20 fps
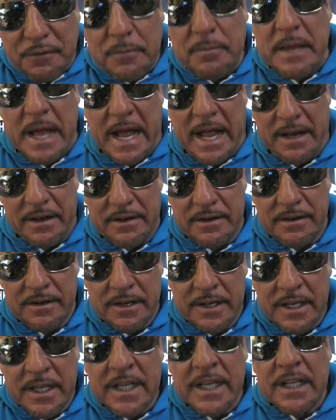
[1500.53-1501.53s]
from that,
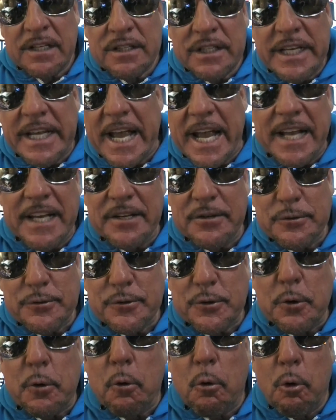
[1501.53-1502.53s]
Lee Haney
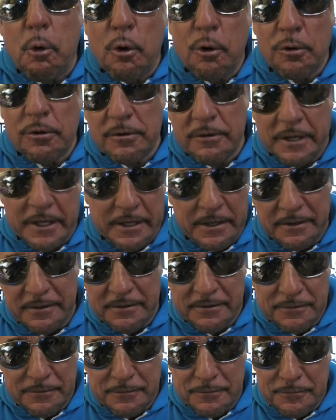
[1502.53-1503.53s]
used to call, like,
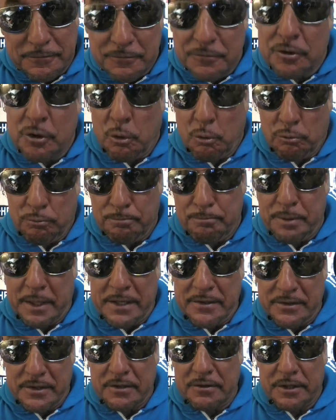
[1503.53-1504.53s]
you know,
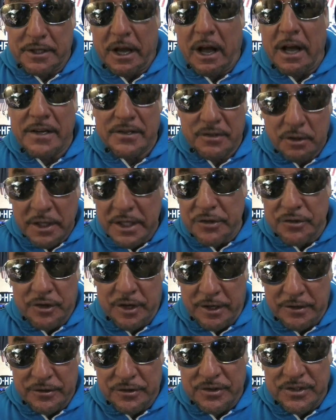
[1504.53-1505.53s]
basically
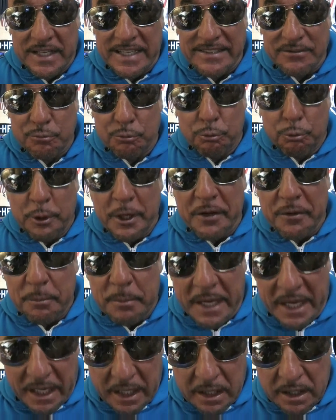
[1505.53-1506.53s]
isolation exercise
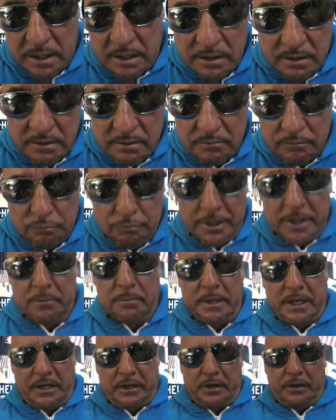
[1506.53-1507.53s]
rhythmic.
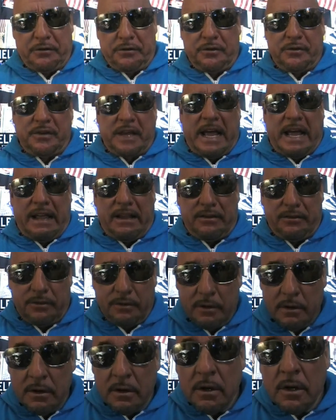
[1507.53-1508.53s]
Rhythmic
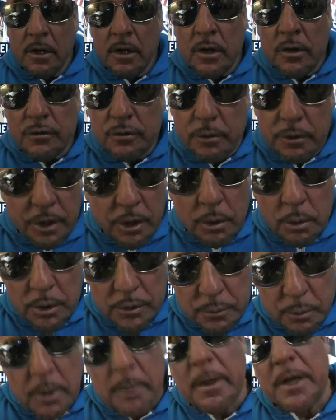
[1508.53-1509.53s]
exercise. So in other
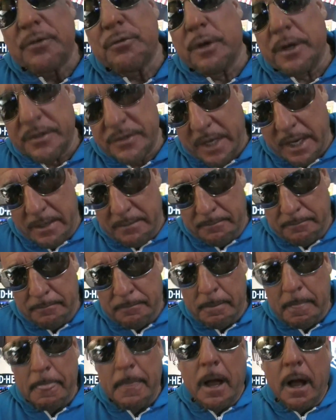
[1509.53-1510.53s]
words, what am I trying to say?
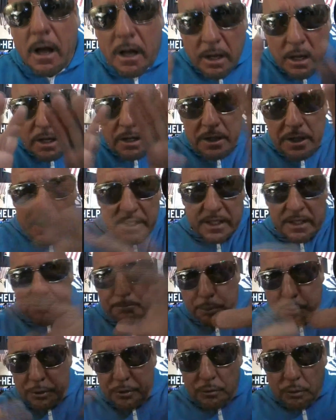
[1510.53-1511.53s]
I'm going to
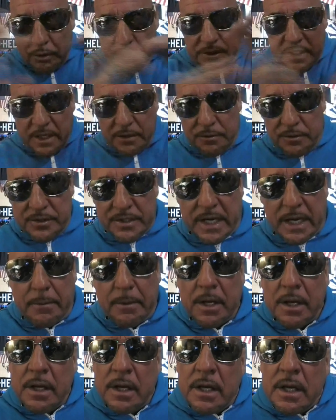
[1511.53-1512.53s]
put it all together in a
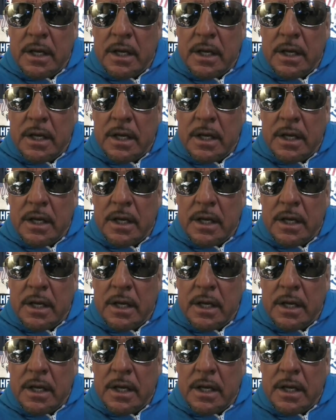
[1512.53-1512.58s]
second. But